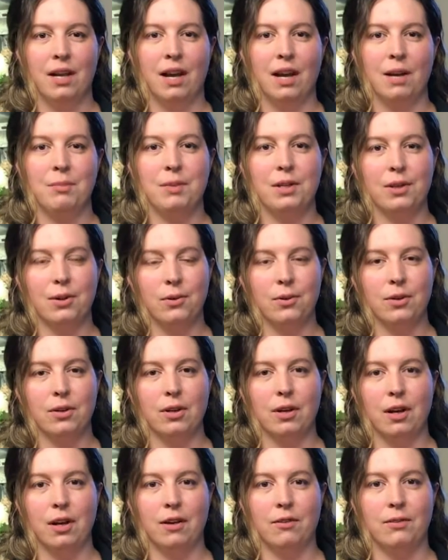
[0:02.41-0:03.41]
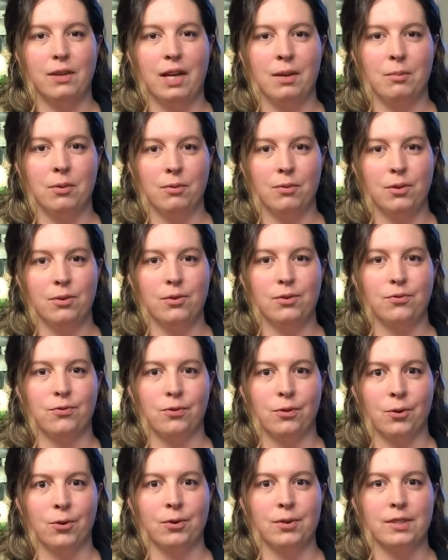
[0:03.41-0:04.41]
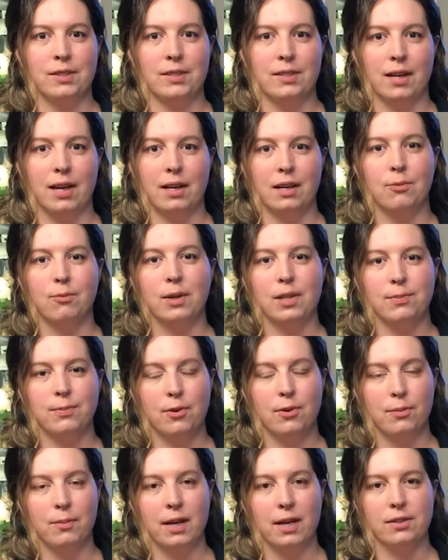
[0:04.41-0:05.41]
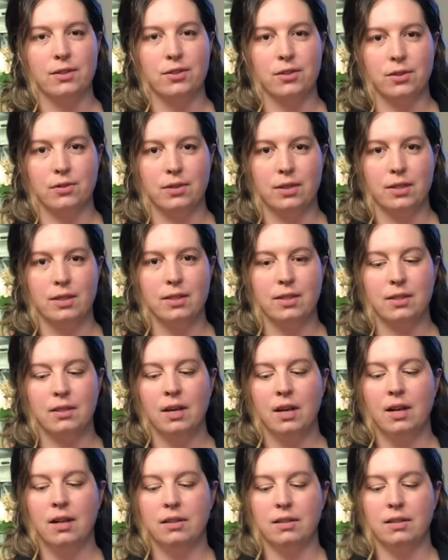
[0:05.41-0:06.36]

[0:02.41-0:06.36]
I'm the owner of Amber Rose Floral Design in Westport, Massachusetts.